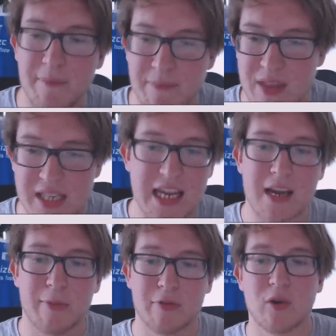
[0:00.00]
This
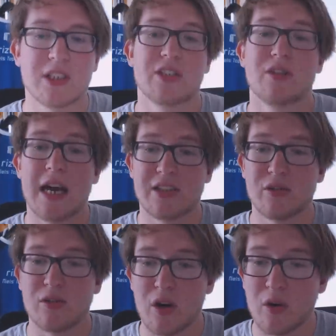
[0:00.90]
lineup, of course, as
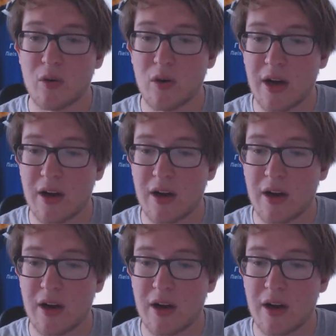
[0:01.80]
you know,